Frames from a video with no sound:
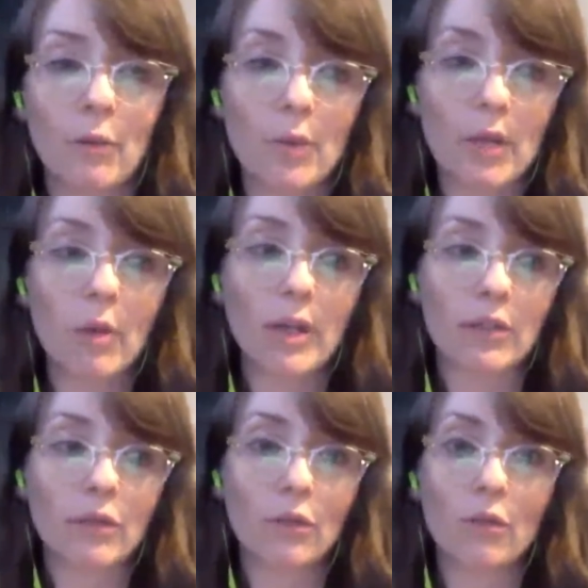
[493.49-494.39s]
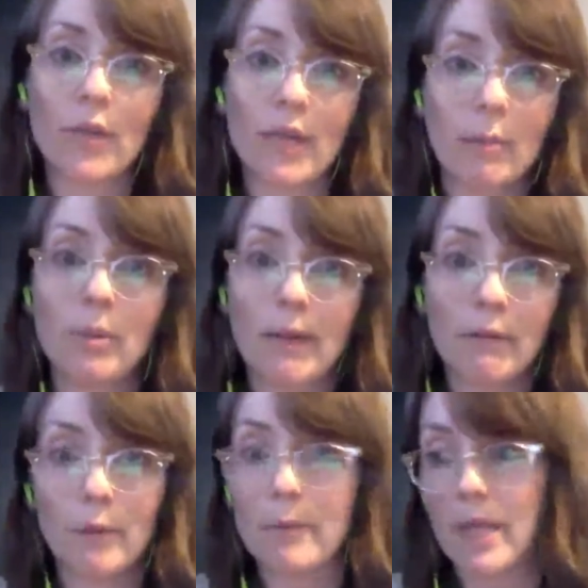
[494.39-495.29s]
And so we wanted to
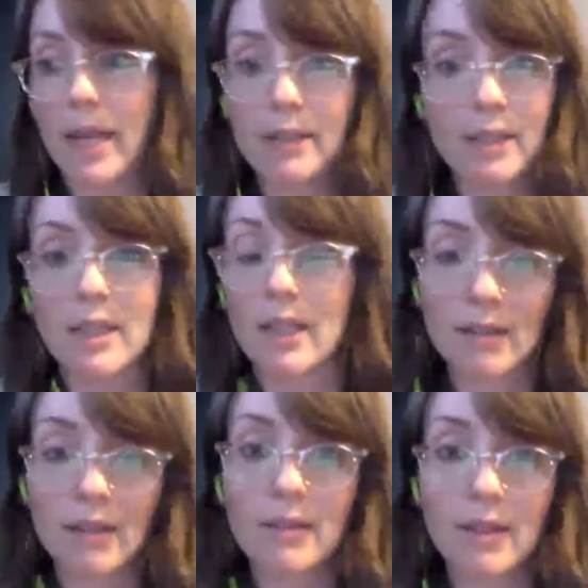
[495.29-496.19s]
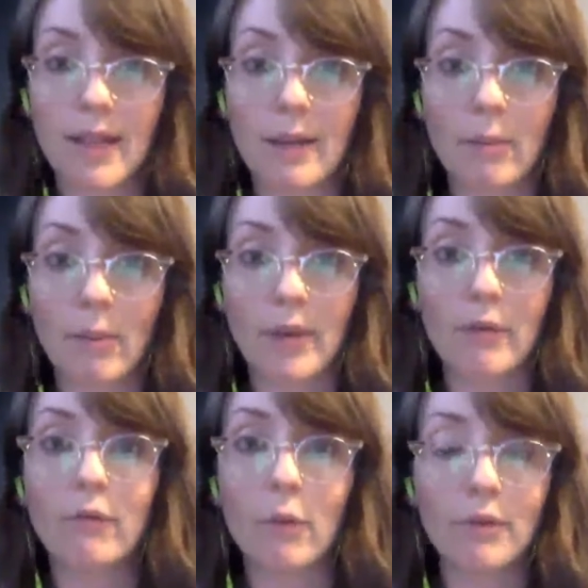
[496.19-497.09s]
create the platform that didn't exist at
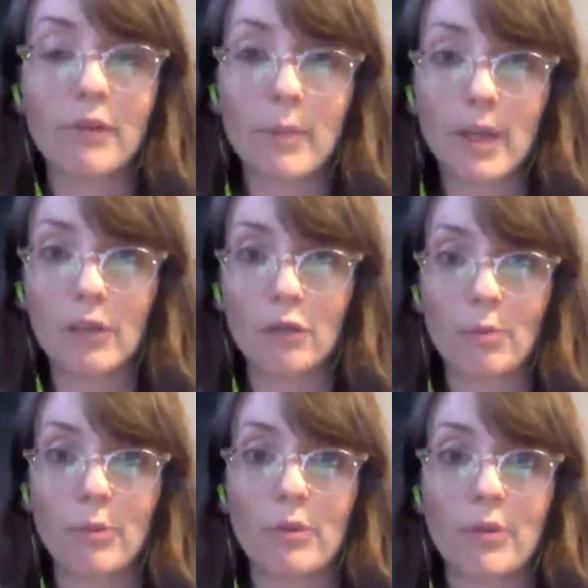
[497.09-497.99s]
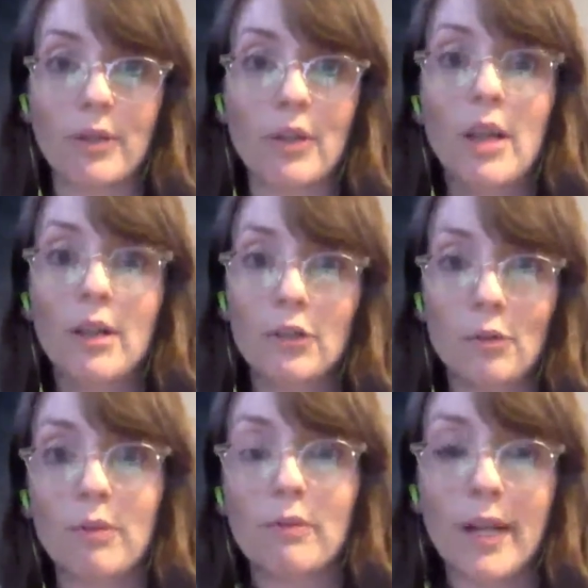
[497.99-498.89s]
that point for female entrepreneurs
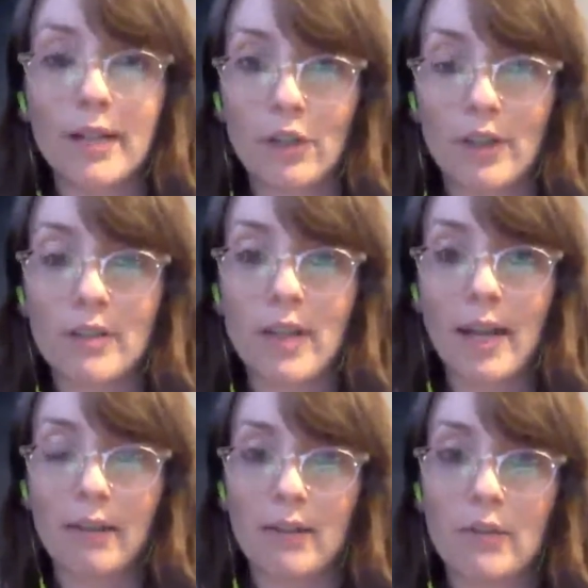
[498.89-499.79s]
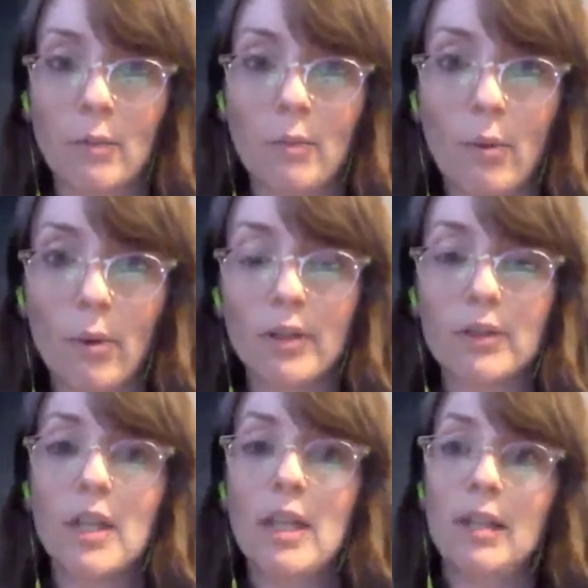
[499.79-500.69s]
to provide just that, the
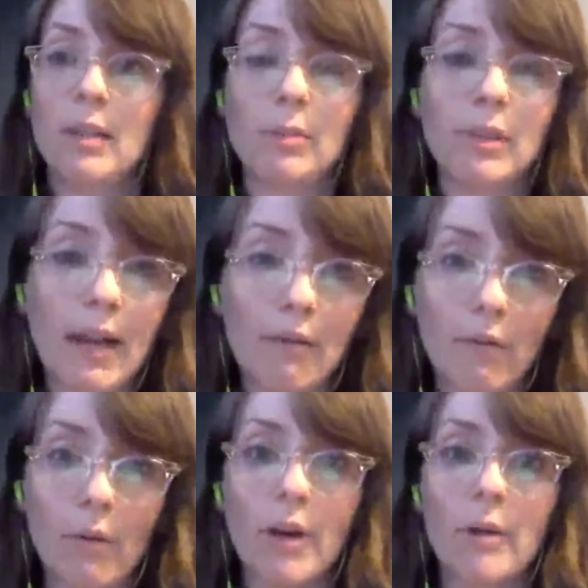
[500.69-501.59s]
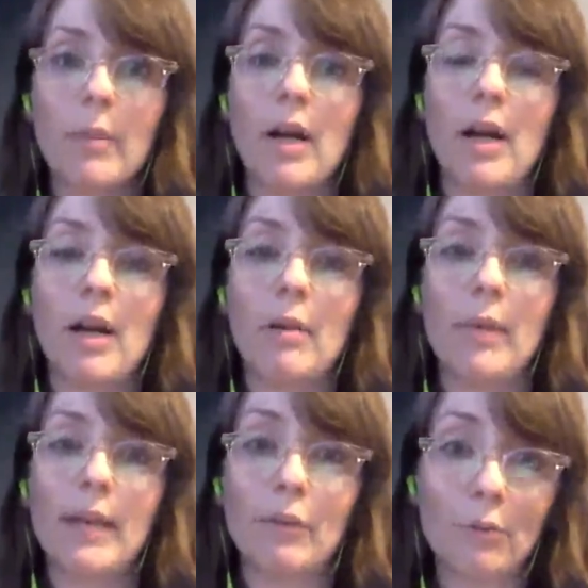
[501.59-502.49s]
support, the platform,
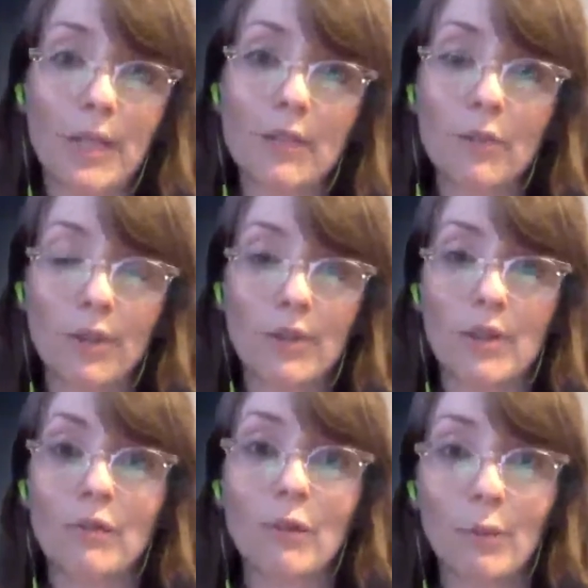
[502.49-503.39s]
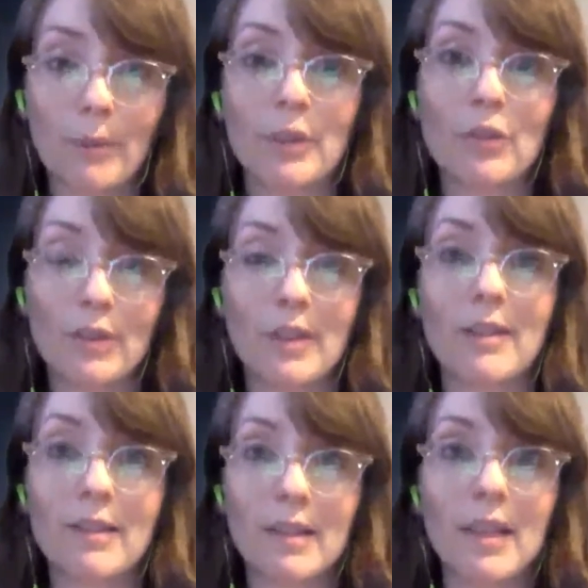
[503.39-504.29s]
and the resources for
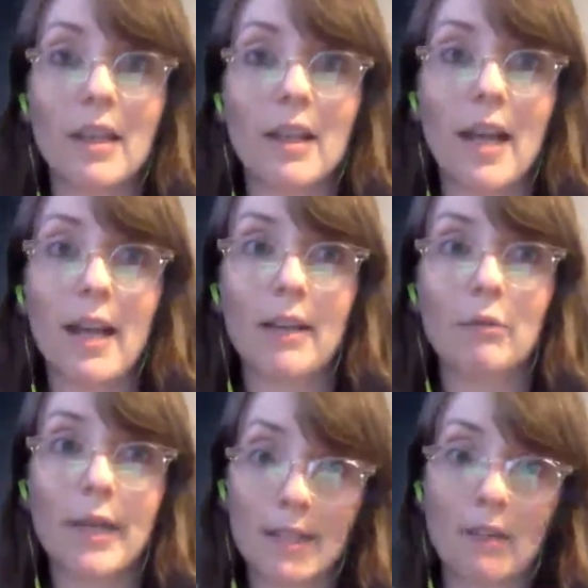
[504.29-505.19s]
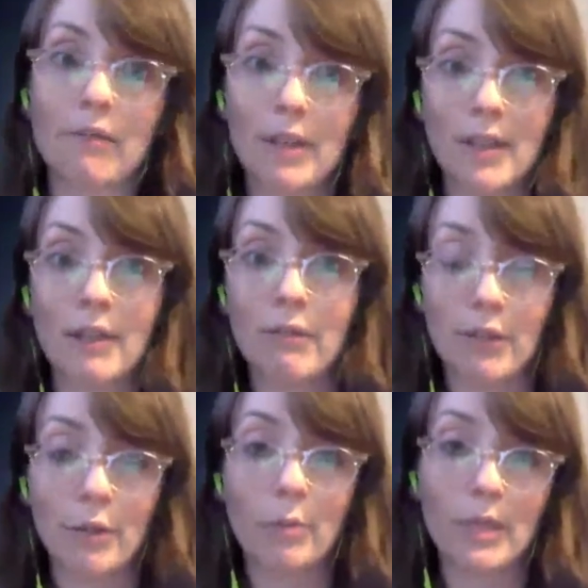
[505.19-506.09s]
women to succeed at raising
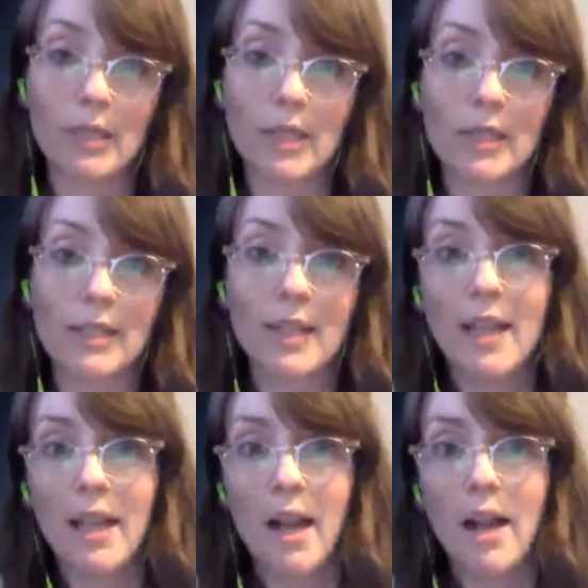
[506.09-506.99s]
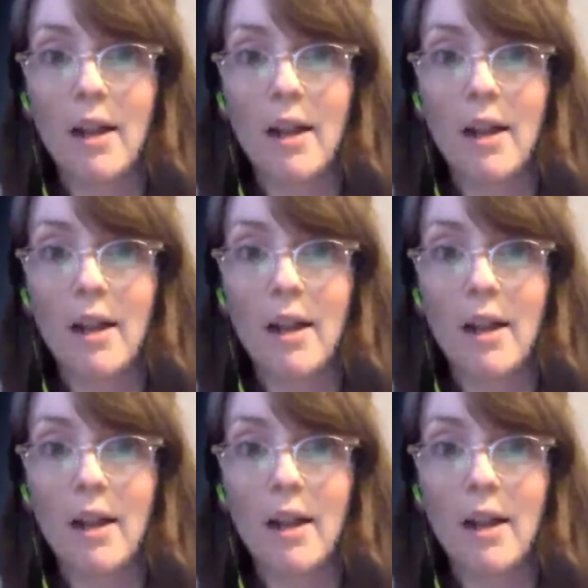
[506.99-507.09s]
funding for their business.